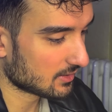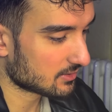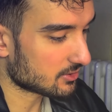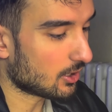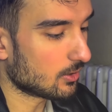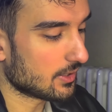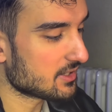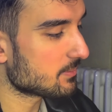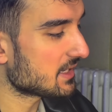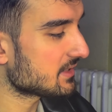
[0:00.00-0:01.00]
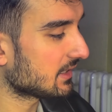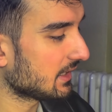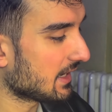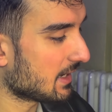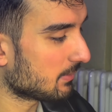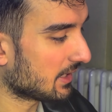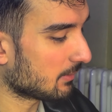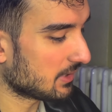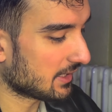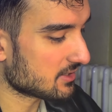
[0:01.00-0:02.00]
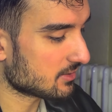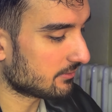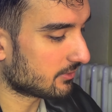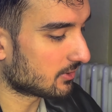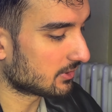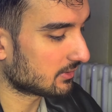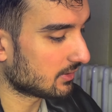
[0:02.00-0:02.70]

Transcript: So it's basically an application for,